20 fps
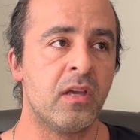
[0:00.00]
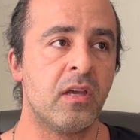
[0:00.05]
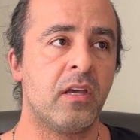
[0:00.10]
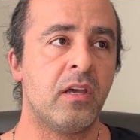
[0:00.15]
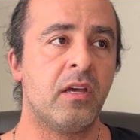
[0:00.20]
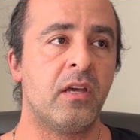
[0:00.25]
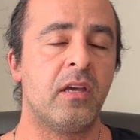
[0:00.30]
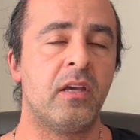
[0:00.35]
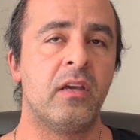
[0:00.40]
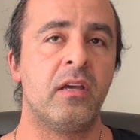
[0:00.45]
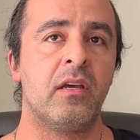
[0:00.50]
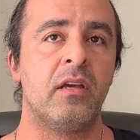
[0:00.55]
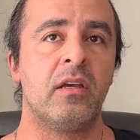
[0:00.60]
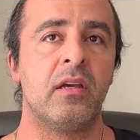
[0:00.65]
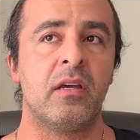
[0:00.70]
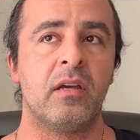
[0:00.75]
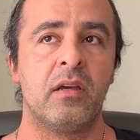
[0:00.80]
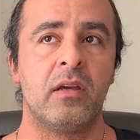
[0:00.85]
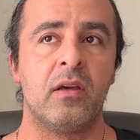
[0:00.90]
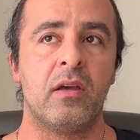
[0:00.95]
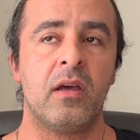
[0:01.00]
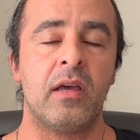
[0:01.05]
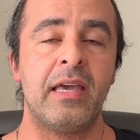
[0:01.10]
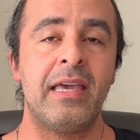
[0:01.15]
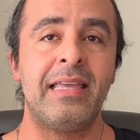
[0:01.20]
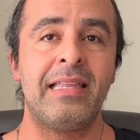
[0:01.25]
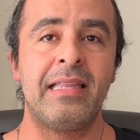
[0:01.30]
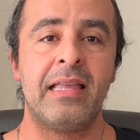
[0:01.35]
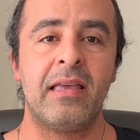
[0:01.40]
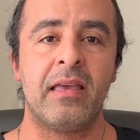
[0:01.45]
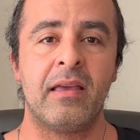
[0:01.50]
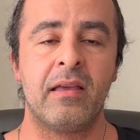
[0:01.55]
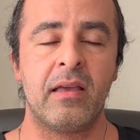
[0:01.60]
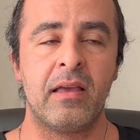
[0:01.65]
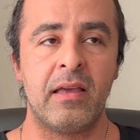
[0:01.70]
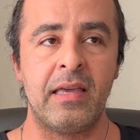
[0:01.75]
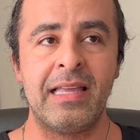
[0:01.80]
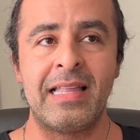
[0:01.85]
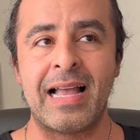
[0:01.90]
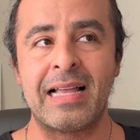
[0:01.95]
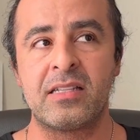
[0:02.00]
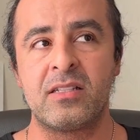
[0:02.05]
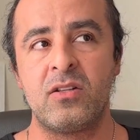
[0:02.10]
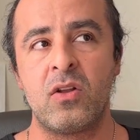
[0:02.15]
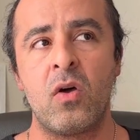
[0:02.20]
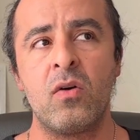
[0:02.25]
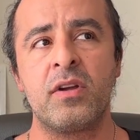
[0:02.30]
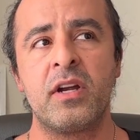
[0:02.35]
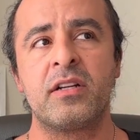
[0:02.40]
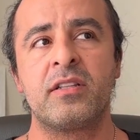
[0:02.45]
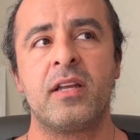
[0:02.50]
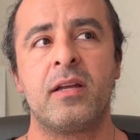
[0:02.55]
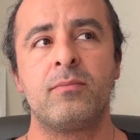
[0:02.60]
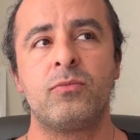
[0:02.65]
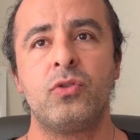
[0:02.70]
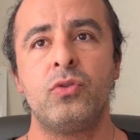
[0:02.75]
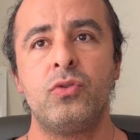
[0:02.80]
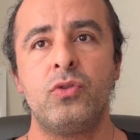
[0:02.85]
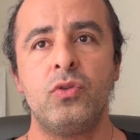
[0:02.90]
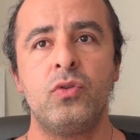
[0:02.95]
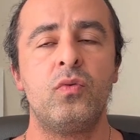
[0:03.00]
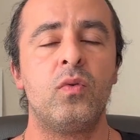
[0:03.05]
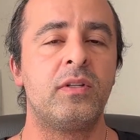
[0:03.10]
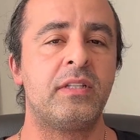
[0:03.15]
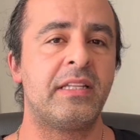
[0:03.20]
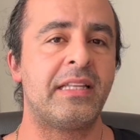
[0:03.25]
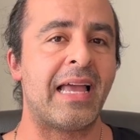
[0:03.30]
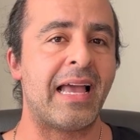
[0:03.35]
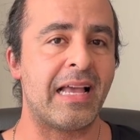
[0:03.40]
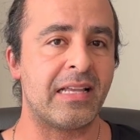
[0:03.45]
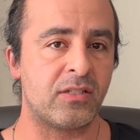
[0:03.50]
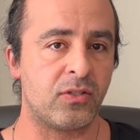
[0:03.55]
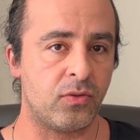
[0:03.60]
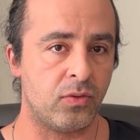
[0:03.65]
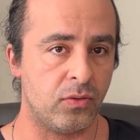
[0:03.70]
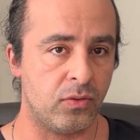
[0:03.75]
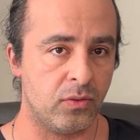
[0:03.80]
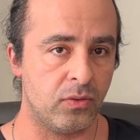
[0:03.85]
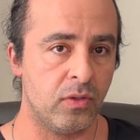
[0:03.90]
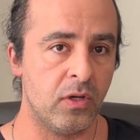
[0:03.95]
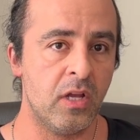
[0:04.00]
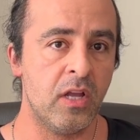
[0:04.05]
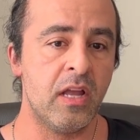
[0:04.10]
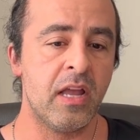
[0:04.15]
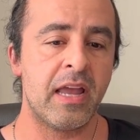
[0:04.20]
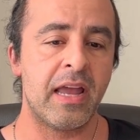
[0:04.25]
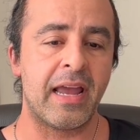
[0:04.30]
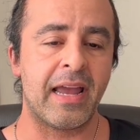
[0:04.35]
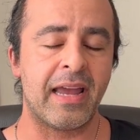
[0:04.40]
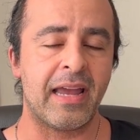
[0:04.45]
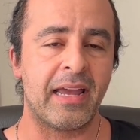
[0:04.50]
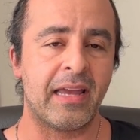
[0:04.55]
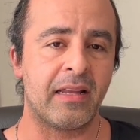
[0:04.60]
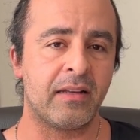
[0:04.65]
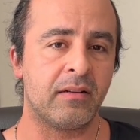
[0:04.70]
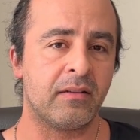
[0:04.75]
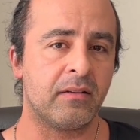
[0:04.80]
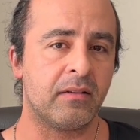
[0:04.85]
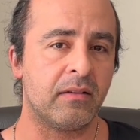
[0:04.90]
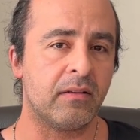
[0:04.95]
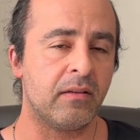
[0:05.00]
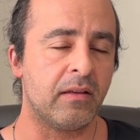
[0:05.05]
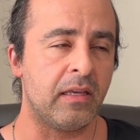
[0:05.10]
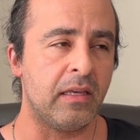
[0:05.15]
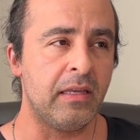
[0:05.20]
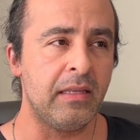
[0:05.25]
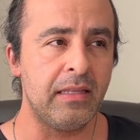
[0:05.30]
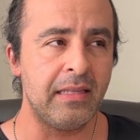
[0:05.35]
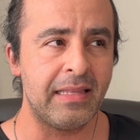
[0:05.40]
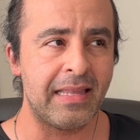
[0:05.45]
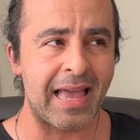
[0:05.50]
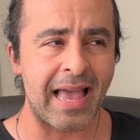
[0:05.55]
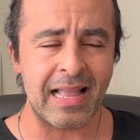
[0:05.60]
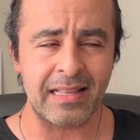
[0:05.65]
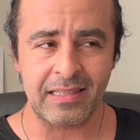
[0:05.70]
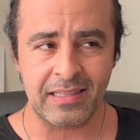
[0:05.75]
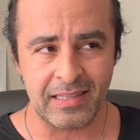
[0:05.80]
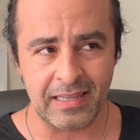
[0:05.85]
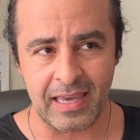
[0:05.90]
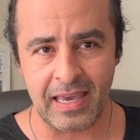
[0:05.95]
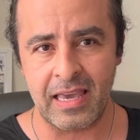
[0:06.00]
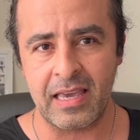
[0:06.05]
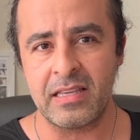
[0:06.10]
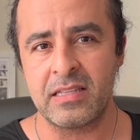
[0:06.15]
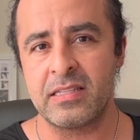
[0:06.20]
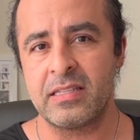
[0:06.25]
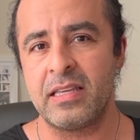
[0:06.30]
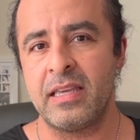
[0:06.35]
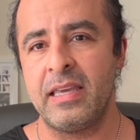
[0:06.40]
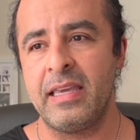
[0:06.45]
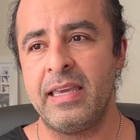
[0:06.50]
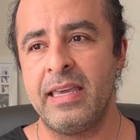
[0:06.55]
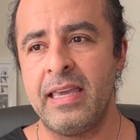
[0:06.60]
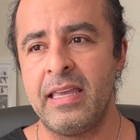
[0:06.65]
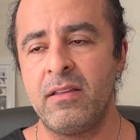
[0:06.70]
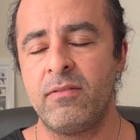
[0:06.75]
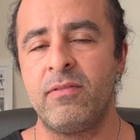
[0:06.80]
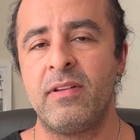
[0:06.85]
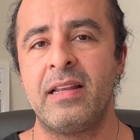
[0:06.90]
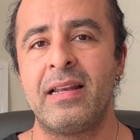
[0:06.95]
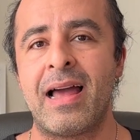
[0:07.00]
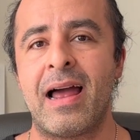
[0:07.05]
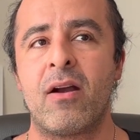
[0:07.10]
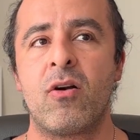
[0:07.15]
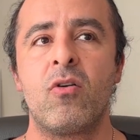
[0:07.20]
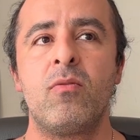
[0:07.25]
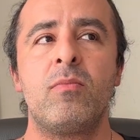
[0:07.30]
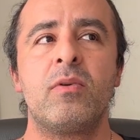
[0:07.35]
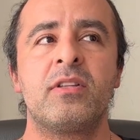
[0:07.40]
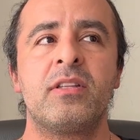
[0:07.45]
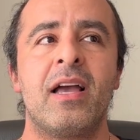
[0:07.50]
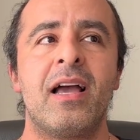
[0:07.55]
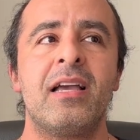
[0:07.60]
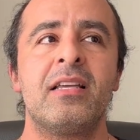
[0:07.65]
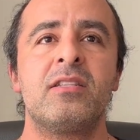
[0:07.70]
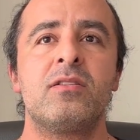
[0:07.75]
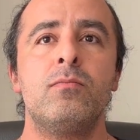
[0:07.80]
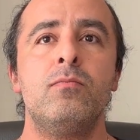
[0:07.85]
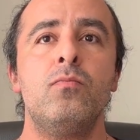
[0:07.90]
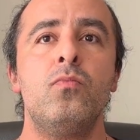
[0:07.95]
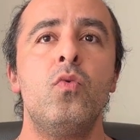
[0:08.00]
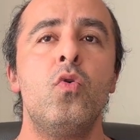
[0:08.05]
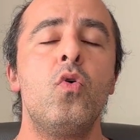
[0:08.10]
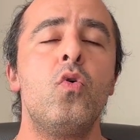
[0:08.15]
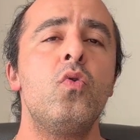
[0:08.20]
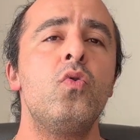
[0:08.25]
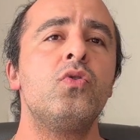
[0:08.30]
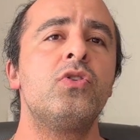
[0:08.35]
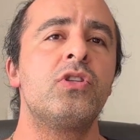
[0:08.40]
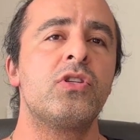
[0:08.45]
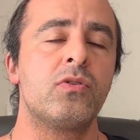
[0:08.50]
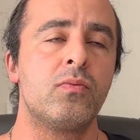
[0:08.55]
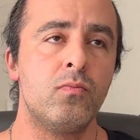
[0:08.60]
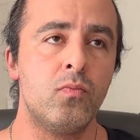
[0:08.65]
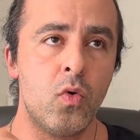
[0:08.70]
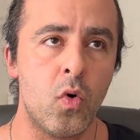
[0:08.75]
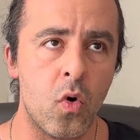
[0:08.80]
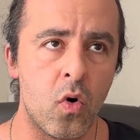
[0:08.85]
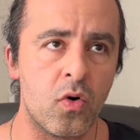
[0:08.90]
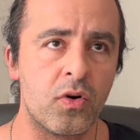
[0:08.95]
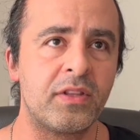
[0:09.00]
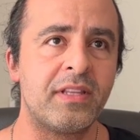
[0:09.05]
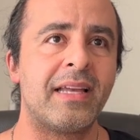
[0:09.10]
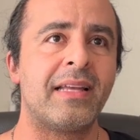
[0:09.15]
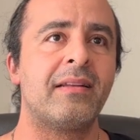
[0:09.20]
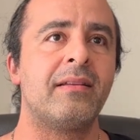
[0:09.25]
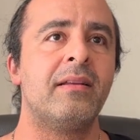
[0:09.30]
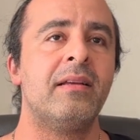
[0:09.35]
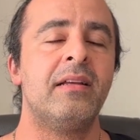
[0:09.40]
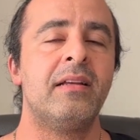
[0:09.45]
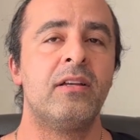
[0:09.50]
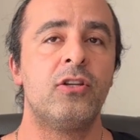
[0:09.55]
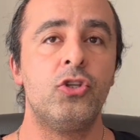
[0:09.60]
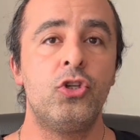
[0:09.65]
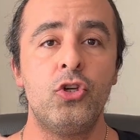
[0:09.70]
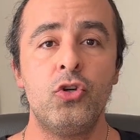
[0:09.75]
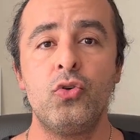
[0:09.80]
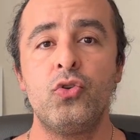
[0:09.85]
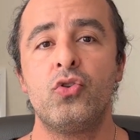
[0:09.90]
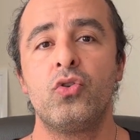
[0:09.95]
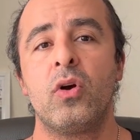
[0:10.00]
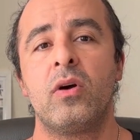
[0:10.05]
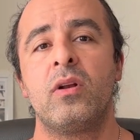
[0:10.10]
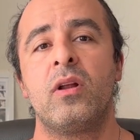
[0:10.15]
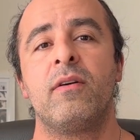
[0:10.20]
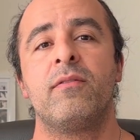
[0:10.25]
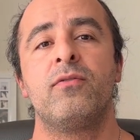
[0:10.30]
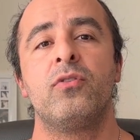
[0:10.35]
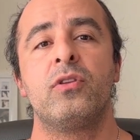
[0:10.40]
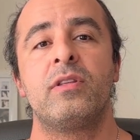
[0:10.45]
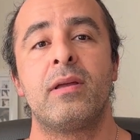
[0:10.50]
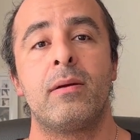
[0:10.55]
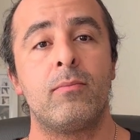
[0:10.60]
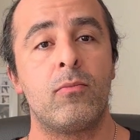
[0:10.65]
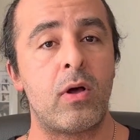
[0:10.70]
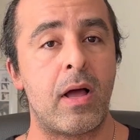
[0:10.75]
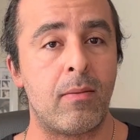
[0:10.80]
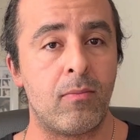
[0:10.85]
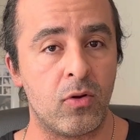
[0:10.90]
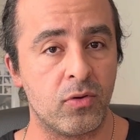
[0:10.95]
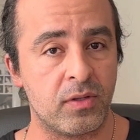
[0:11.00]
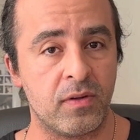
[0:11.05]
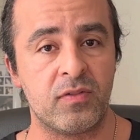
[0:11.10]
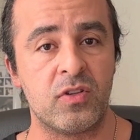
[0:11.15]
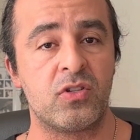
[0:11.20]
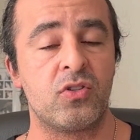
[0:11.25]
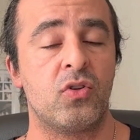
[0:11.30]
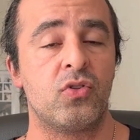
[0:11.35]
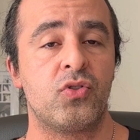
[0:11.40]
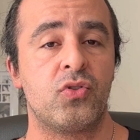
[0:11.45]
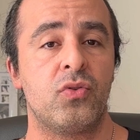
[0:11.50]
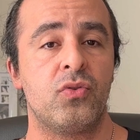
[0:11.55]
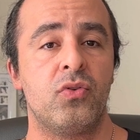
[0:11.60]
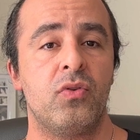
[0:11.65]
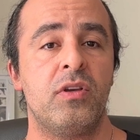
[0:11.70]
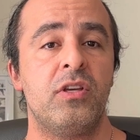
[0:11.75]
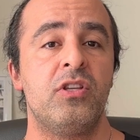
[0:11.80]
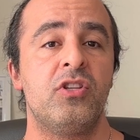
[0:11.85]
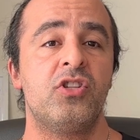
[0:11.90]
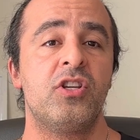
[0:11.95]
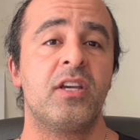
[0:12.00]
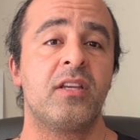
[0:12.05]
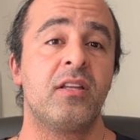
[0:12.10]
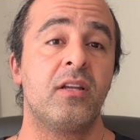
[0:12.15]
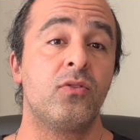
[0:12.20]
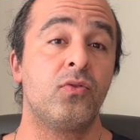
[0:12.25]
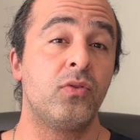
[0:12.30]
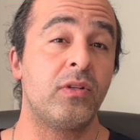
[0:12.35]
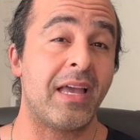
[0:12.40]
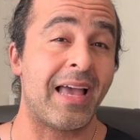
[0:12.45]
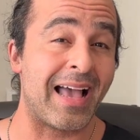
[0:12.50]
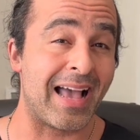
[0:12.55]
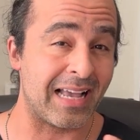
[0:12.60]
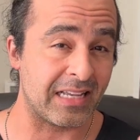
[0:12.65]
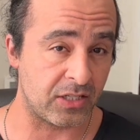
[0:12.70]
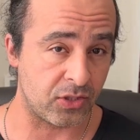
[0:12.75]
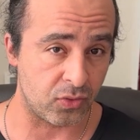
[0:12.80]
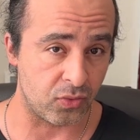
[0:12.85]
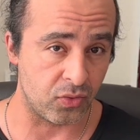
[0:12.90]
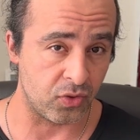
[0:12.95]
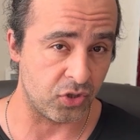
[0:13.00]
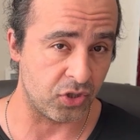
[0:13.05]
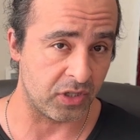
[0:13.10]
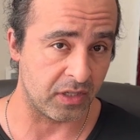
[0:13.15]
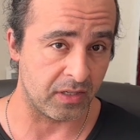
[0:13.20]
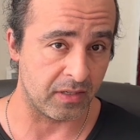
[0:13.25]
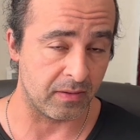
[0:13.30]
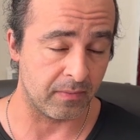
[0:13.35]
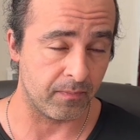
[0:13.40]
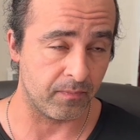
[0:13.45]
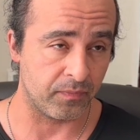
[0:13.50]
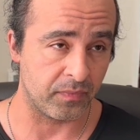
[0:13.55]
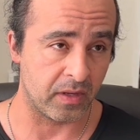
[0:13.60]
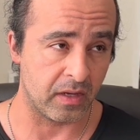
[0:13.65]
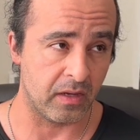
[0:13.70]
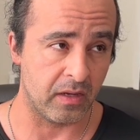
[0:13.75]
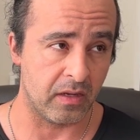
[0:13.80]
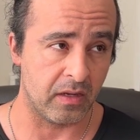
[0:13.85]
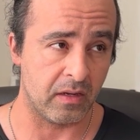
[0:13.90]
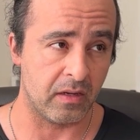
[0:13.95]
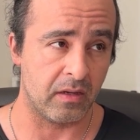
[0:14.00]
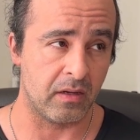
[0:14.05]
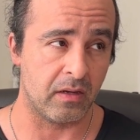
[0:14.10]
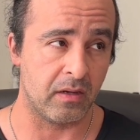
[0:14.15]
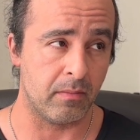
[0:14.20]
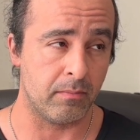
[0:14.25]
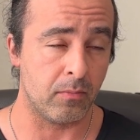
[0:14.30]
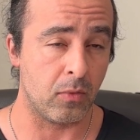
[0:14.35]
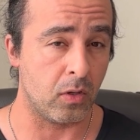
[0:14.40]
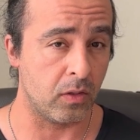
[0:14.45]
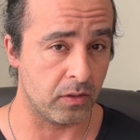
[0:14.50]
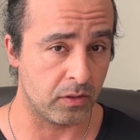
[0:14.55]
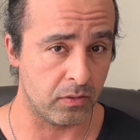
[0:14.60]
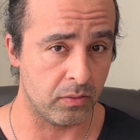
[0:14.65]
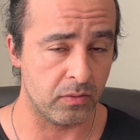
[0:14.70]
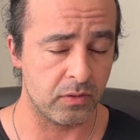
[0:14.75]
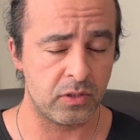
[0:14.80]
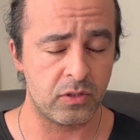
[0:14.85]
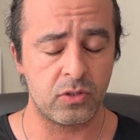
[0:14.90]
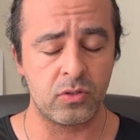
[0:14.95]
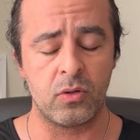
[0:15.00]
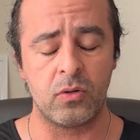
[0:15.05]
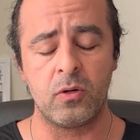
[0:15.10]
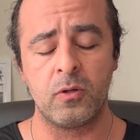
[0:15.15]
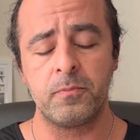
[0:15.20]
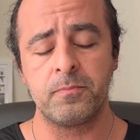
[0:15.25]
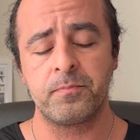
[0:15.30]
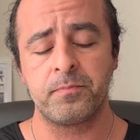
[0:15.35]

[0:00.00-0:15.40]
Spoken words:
It has longer time to do what it has to do, and in that case, it will aromatize more than usual of the amount of testosterone you injected to the estrogen molecules. So